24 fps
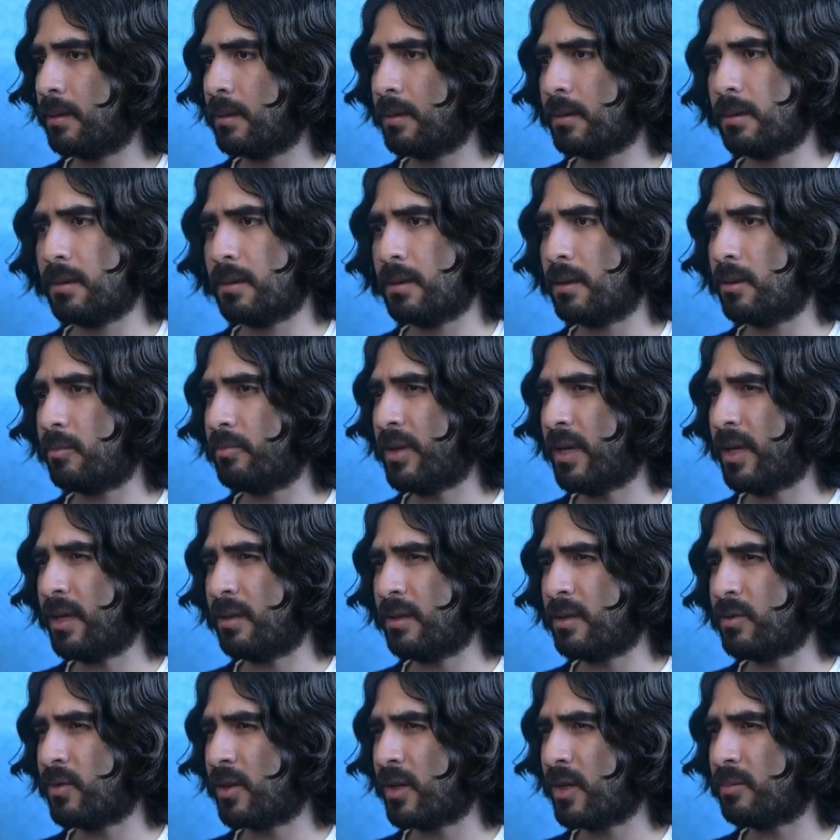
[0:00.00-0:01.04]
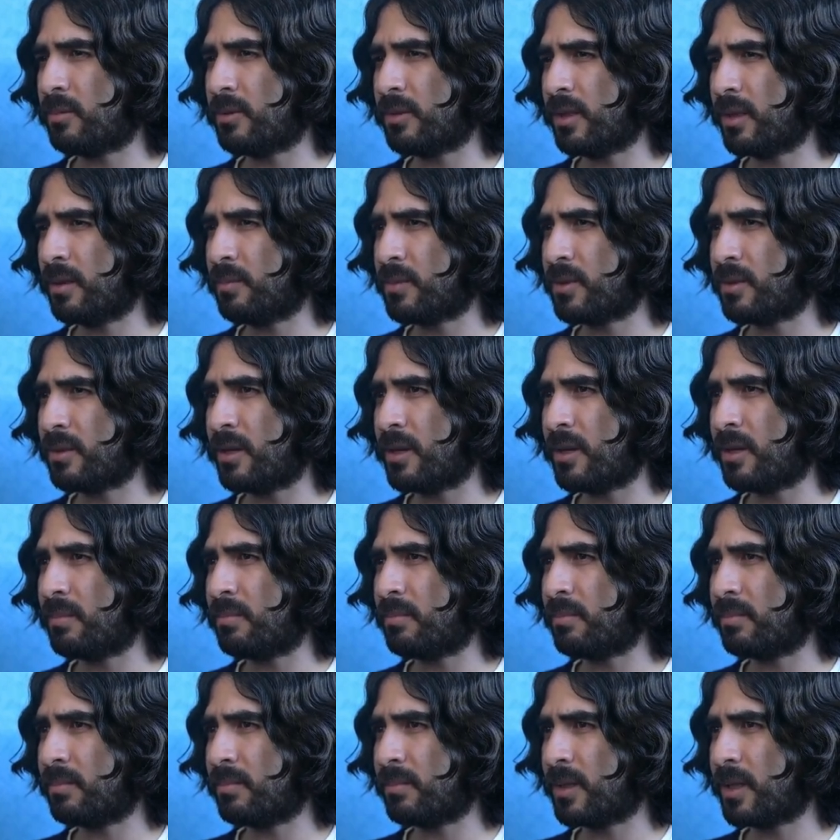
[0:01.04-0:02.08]
Oh man, these variable names.
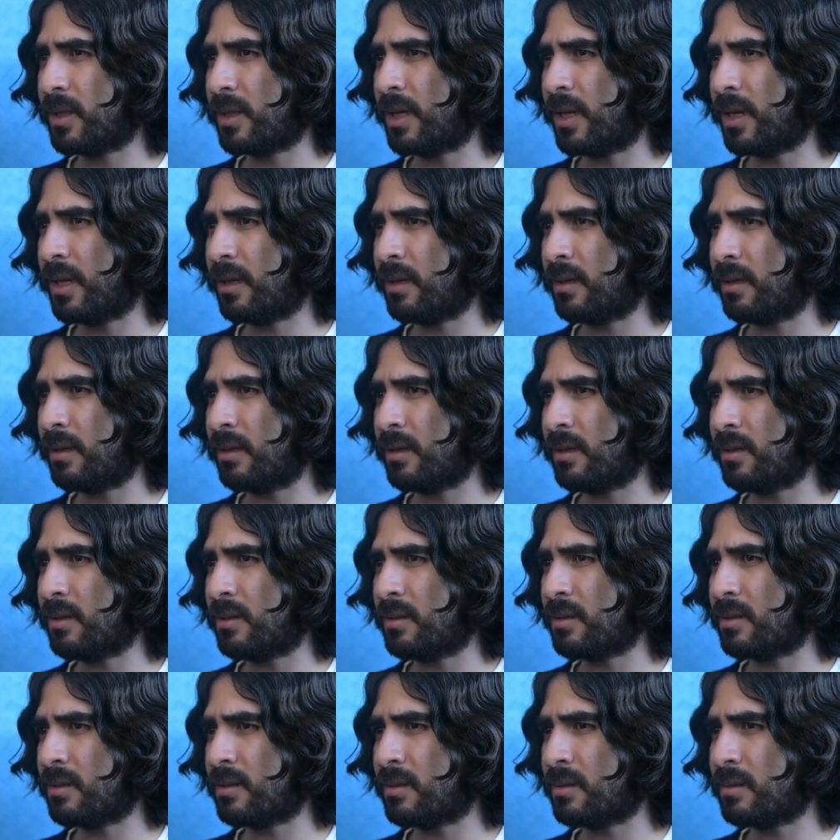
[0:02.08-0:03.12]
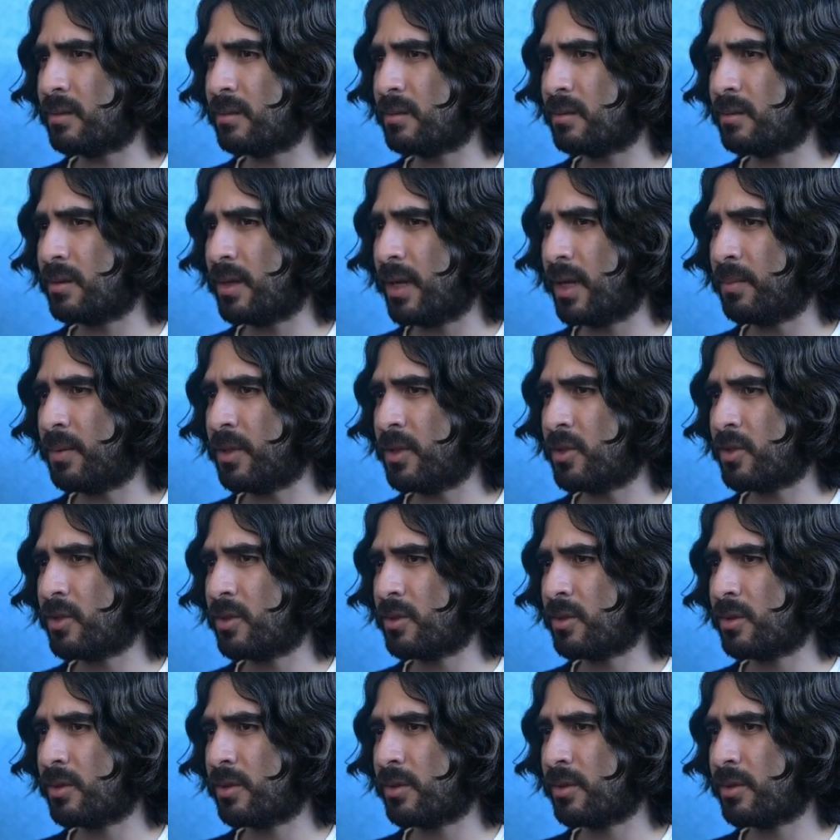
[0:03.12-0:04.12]
Num, again, is damage.